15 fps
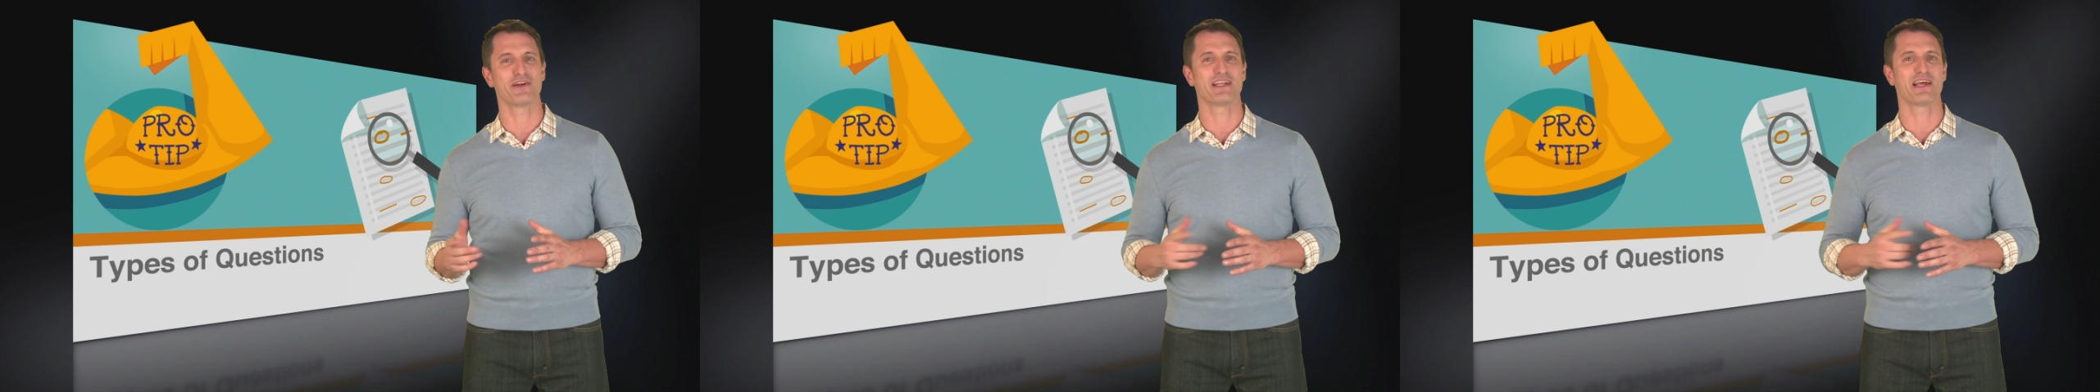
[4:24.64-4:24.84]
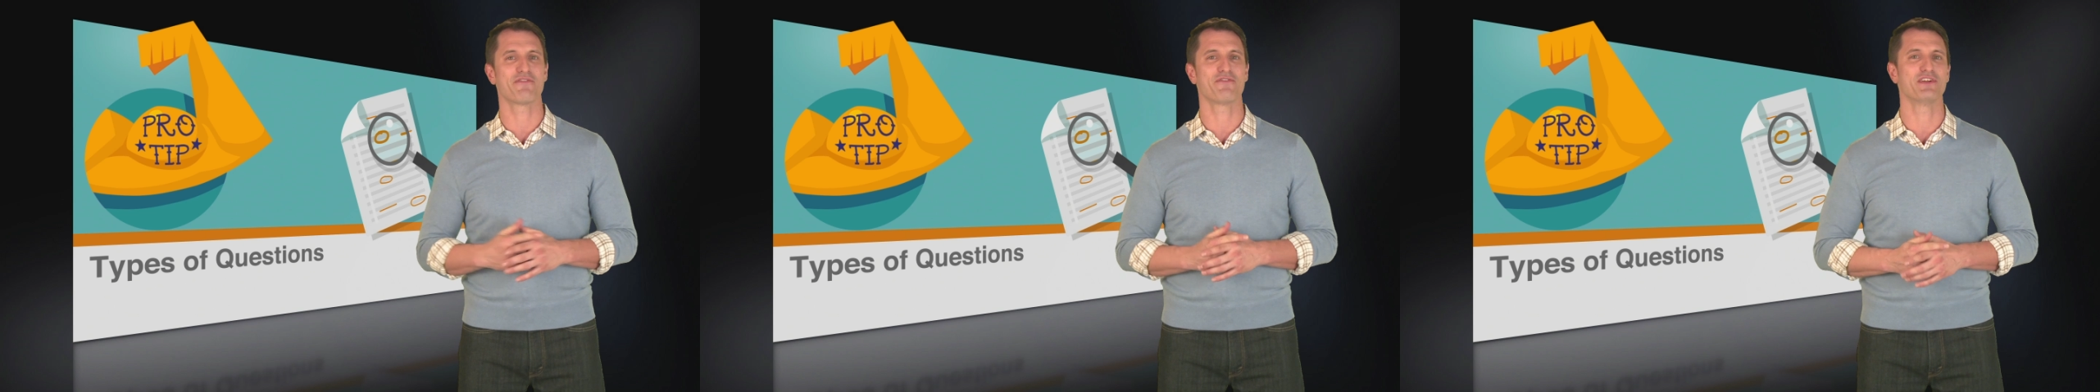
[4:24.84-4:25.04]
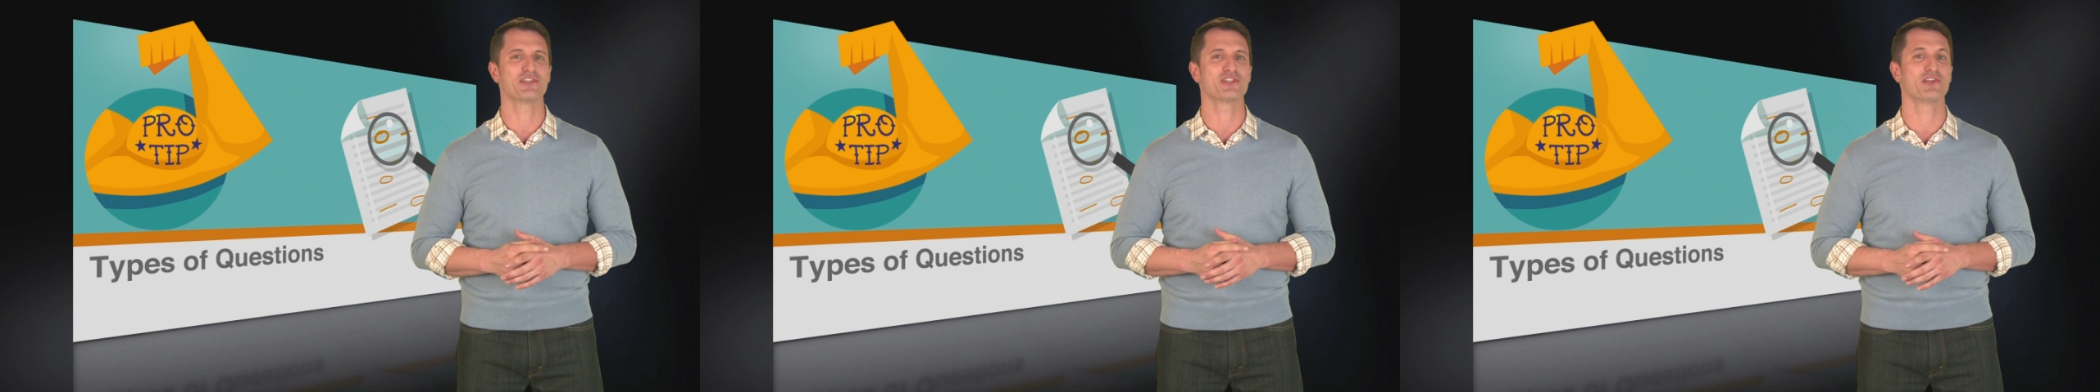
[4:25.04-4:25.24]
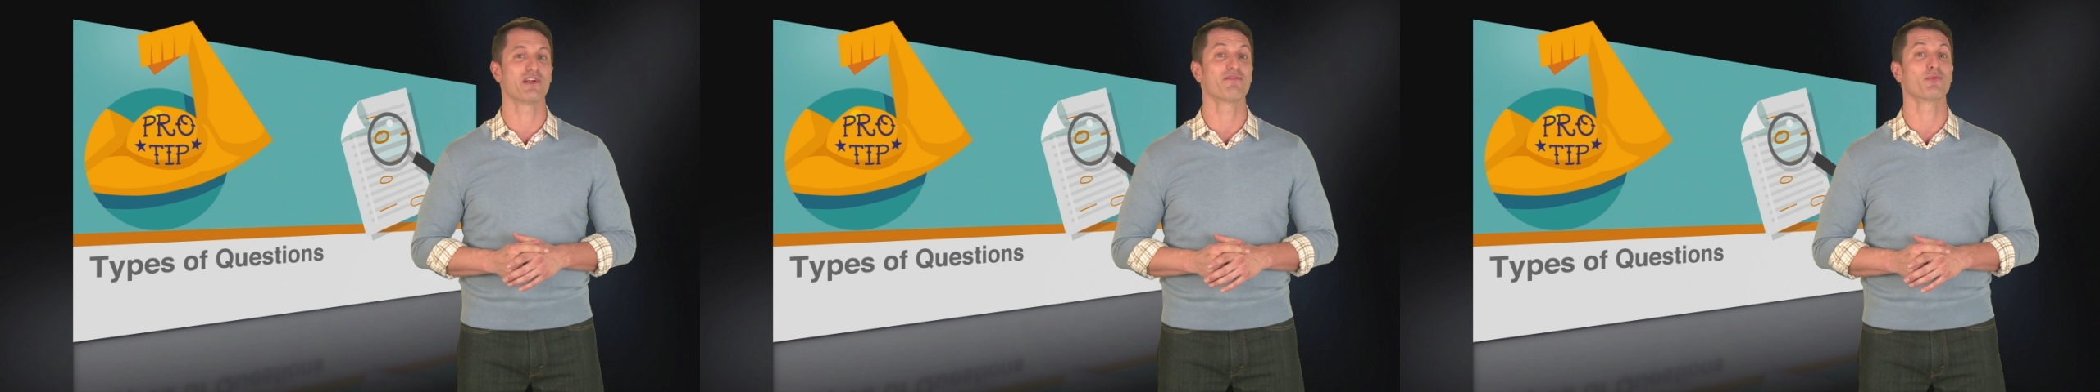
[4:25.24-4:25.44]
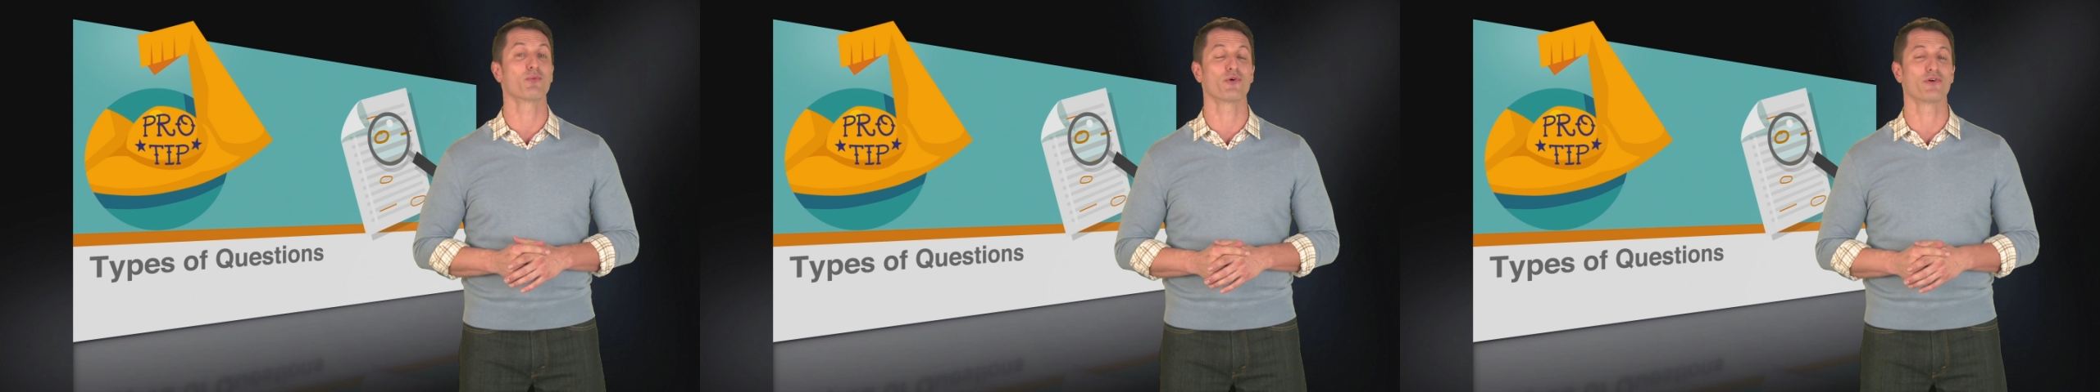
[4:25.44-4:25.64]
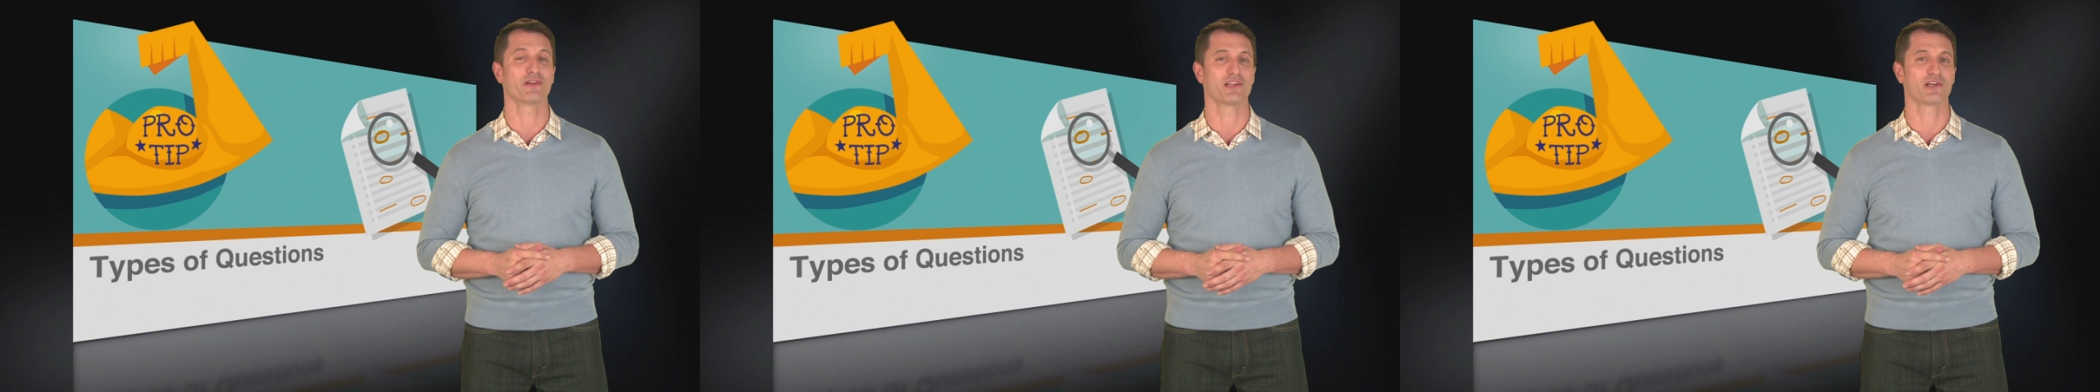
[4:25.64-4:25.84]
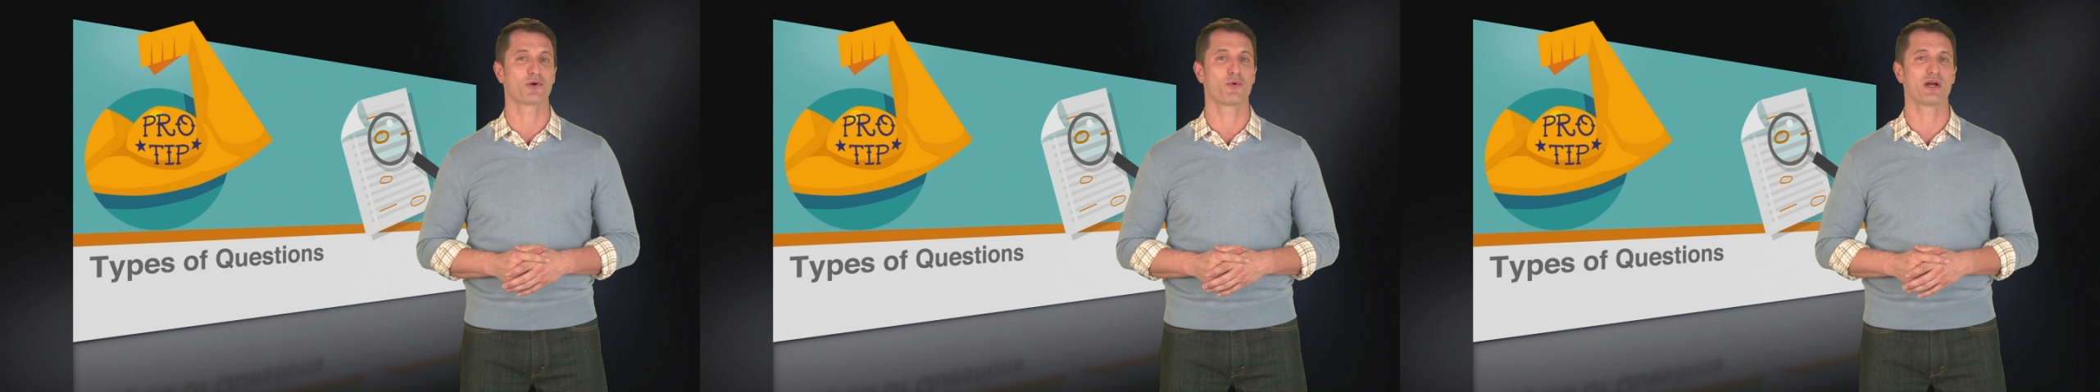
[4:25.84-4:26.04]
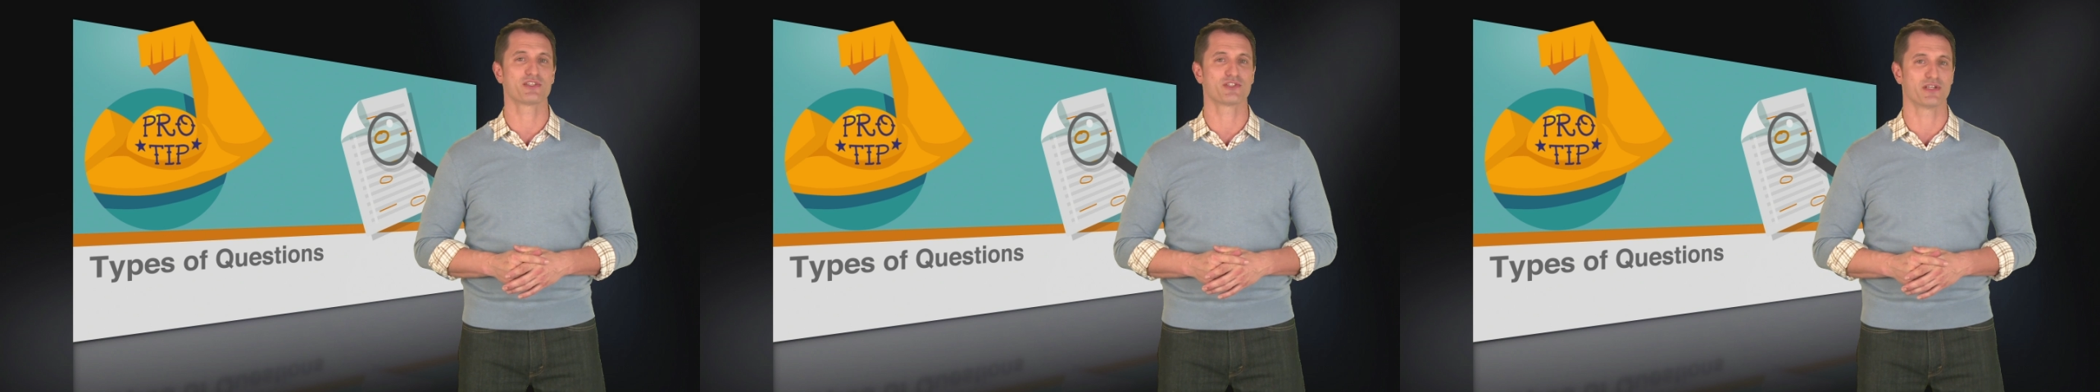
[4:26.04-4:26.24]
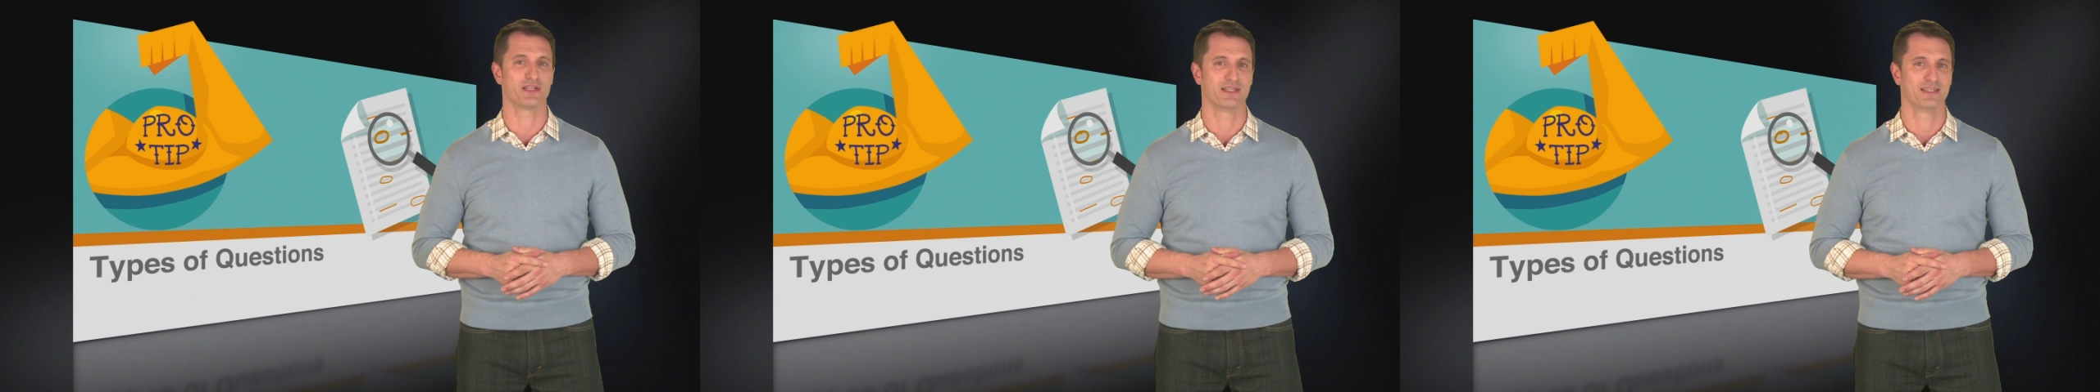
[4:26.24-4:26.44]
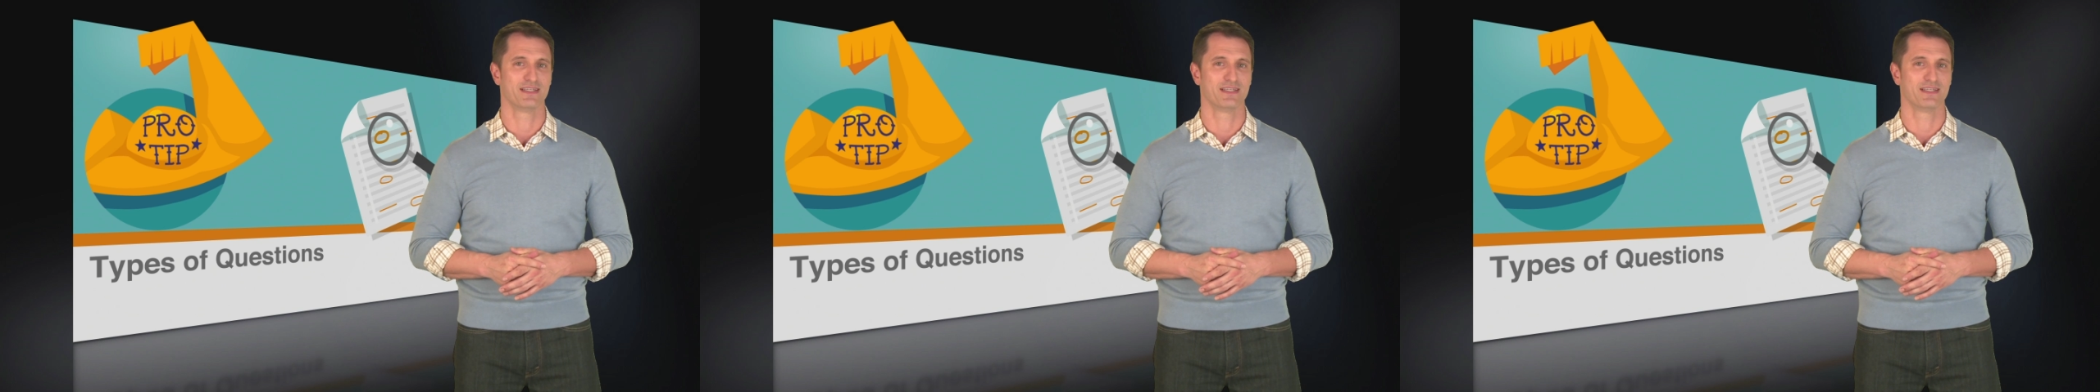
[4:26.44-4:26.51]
definition of the word in the question.